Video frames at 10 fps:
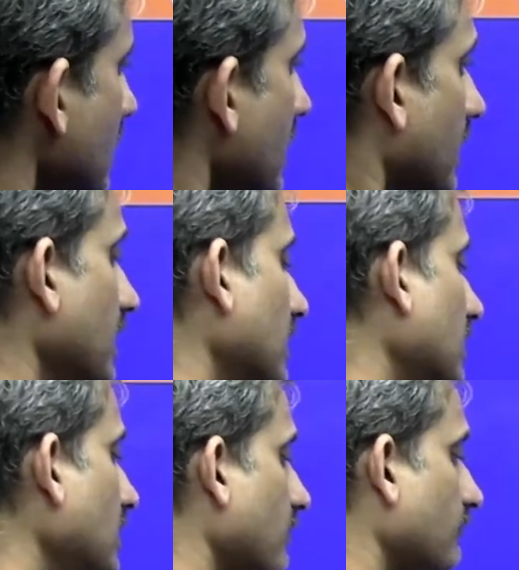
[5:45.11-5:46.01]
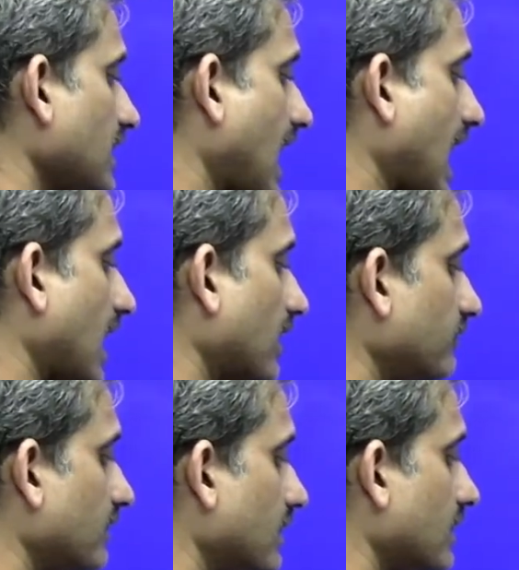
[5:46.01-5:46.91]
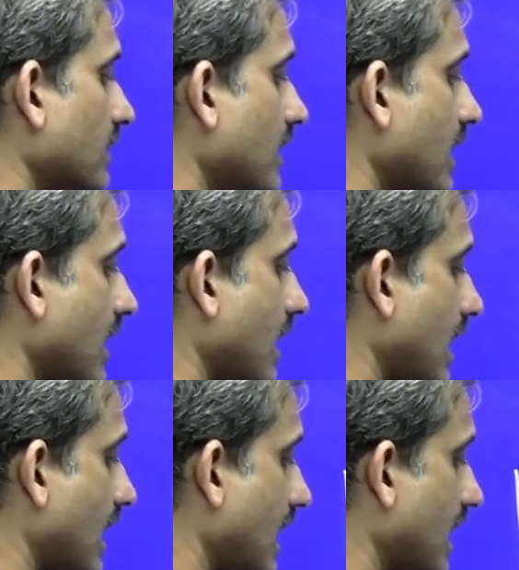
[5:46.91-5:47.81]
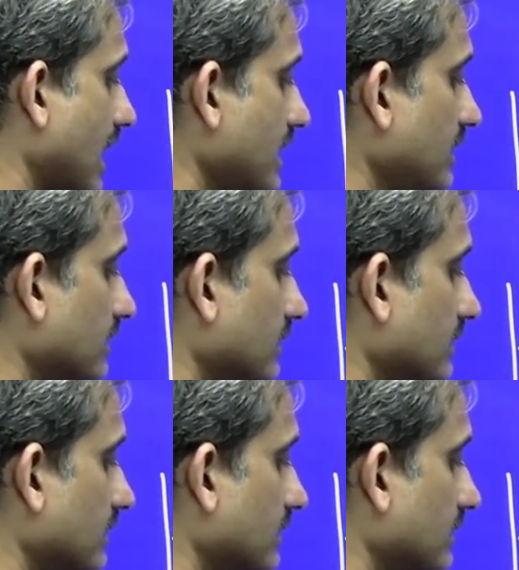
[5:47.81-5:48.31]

Here we have high